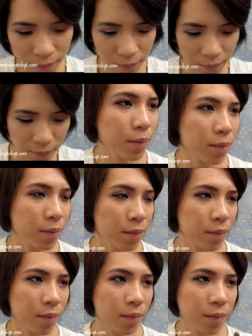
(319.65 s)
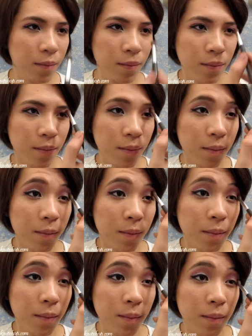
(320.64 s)

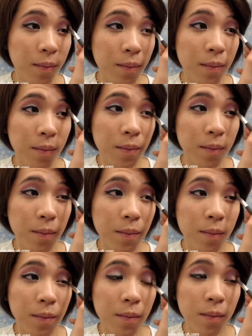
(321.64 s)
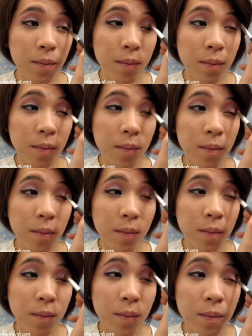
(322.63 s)

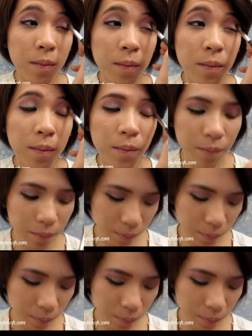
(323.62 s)
No one is speaking in this clip.